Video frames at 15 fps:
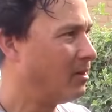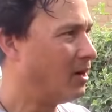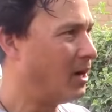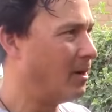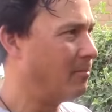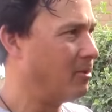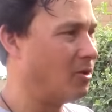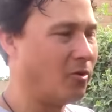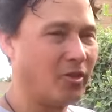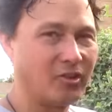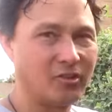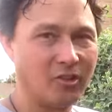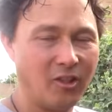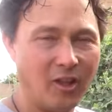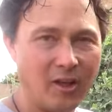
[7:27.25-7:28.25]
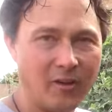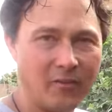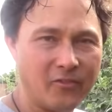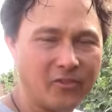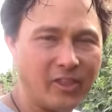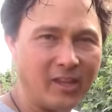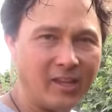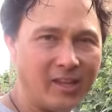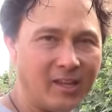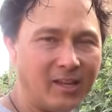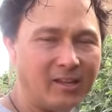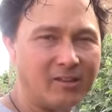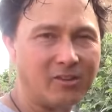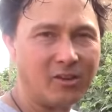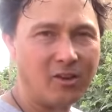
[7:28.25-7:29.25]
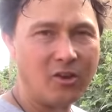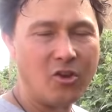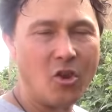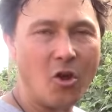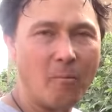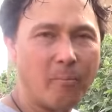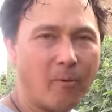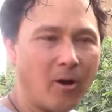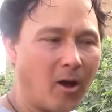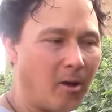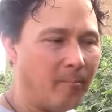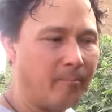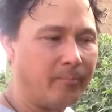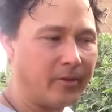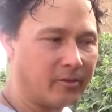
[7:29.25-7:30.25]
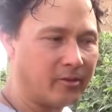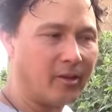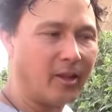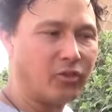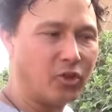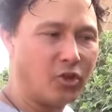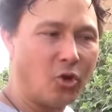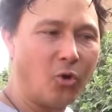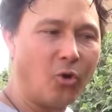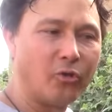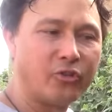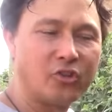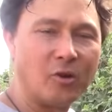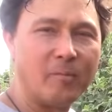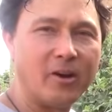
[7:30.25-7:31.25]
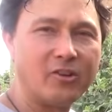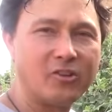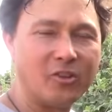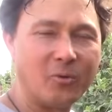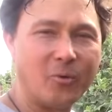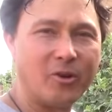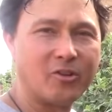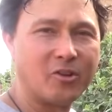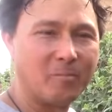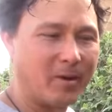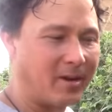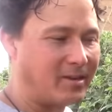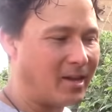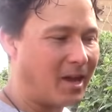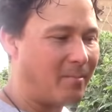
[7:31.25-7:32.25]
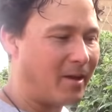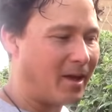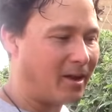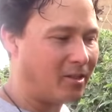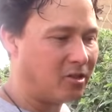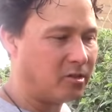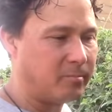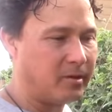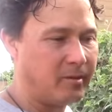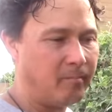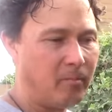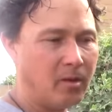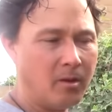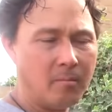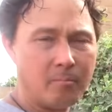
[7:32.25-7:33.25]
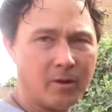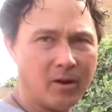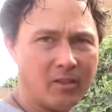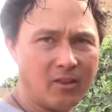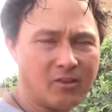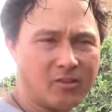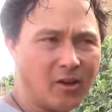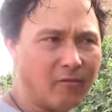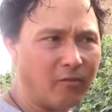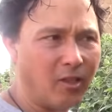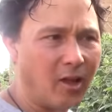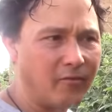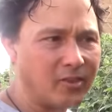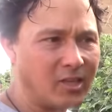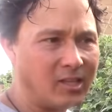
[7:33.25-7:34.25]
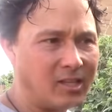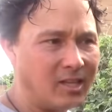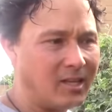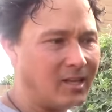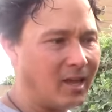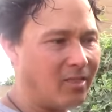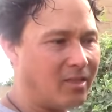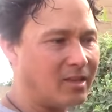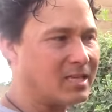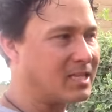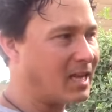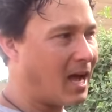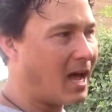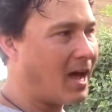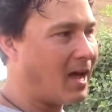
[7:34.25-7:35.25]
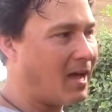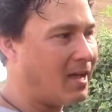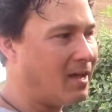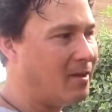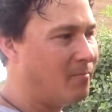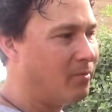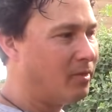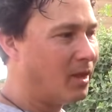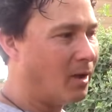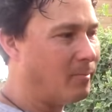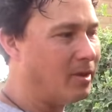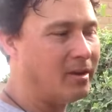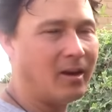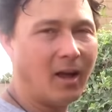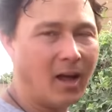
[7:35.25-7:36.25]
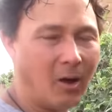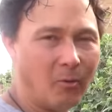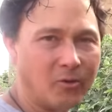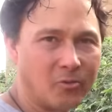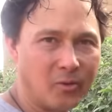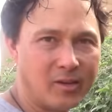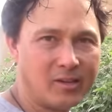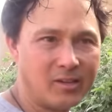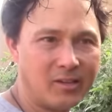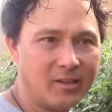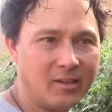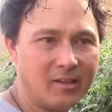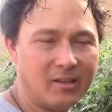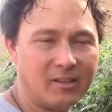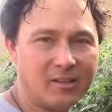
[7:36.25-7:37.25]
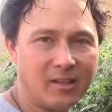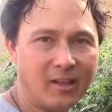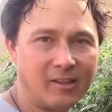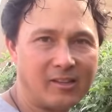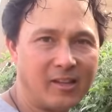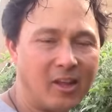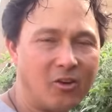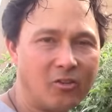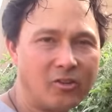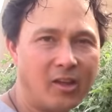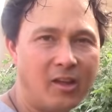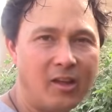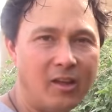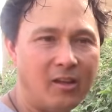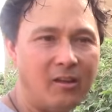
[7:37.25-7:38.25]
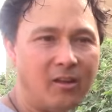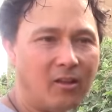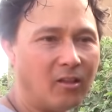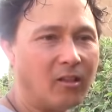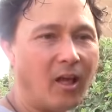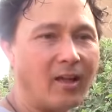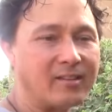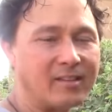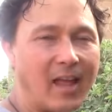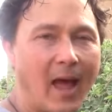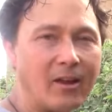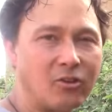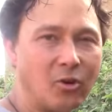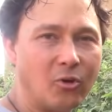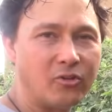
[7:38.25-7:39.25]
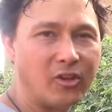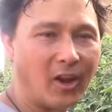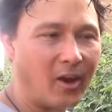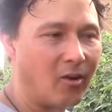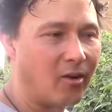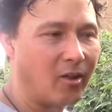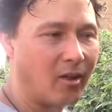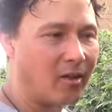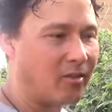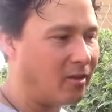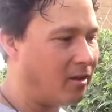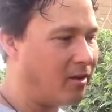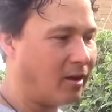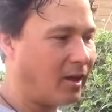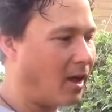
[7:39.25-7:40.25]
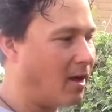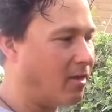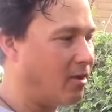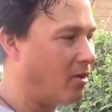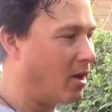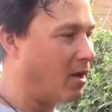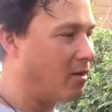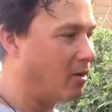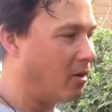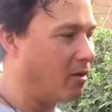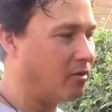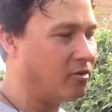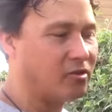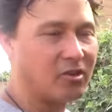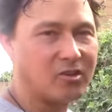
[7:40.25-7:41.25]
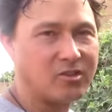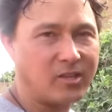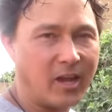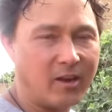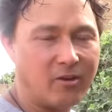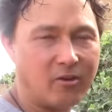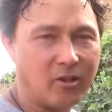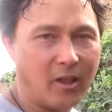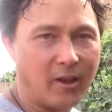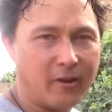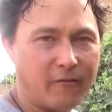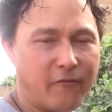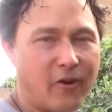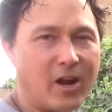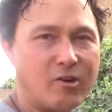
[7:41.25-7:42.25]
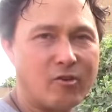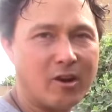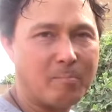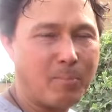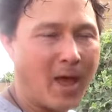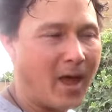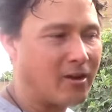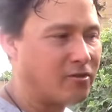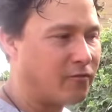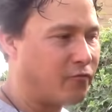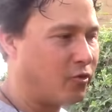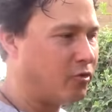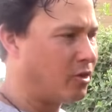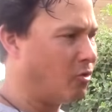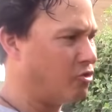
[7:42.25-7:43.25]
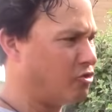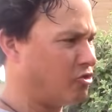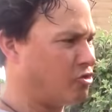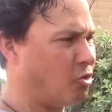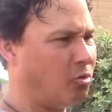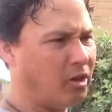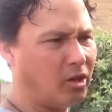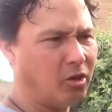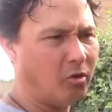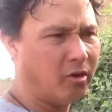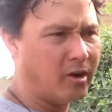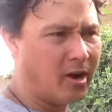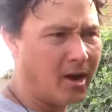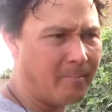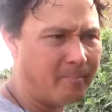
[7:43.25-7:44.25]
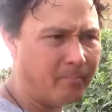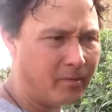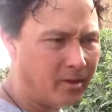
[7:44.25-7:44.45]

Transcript: This loves the heat, no problem. Doesn't like the cold so much in the winter, might die back a little bit. But this stuff loves the heat, and this guy, I mean, I was recently in like San Jose, Los Gatos area, and a guy there had just a standard like Frederick passion fruit that was just totally loaded up.